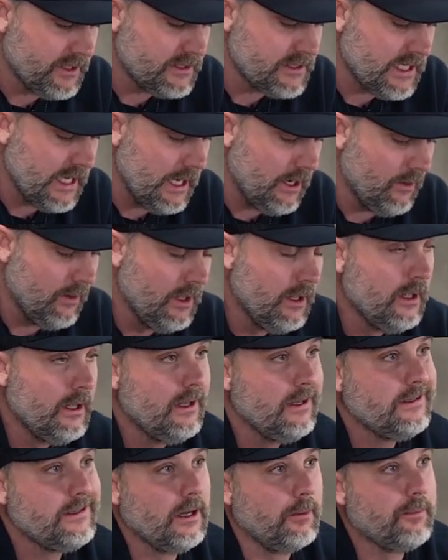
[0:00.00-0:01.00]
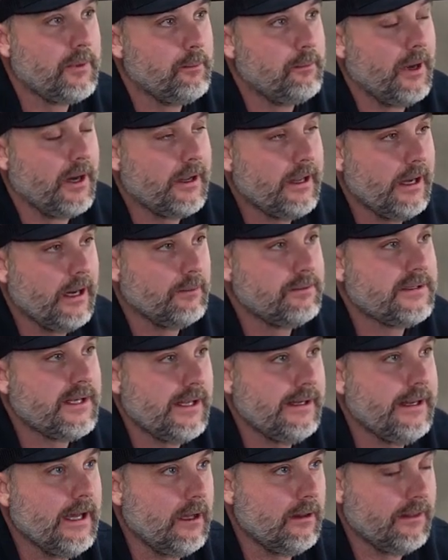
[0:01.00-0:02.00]
this out, dump the bucket
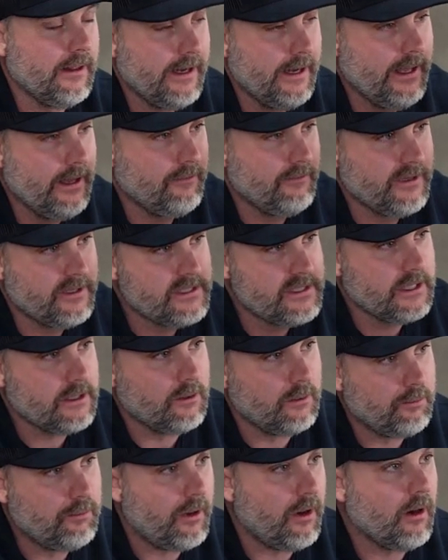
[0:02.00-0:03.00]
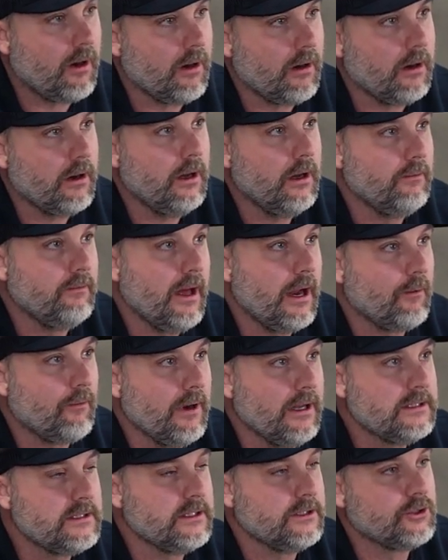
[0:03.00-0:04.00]
upside down, let every single part of that
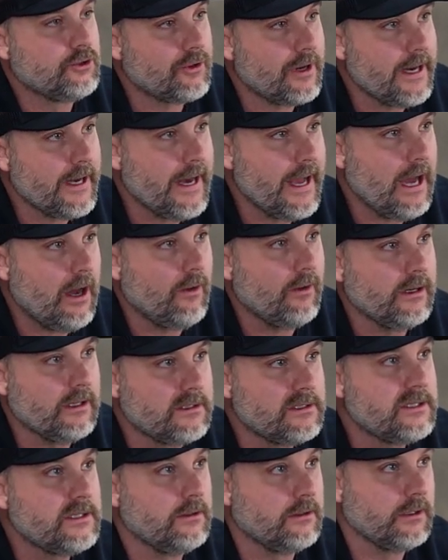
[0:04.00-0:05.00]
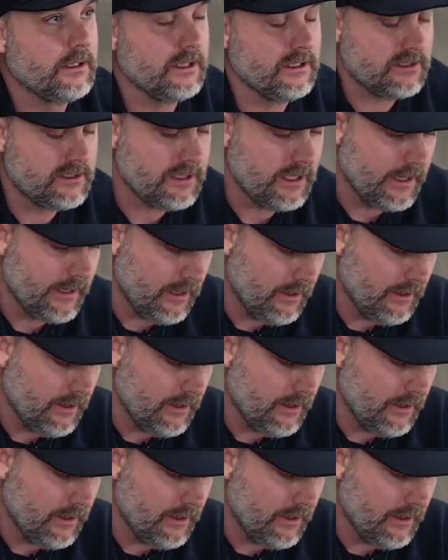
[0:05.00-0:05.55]
resin drain out and it's still gonna set